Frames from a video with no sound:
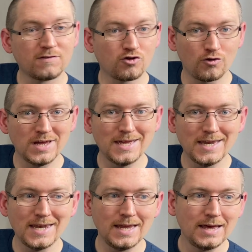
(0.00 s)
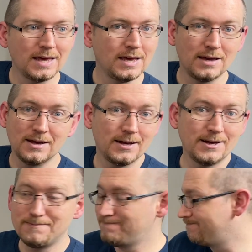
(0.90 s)
screen.
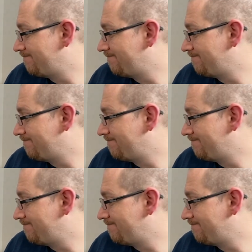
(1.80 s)
Um,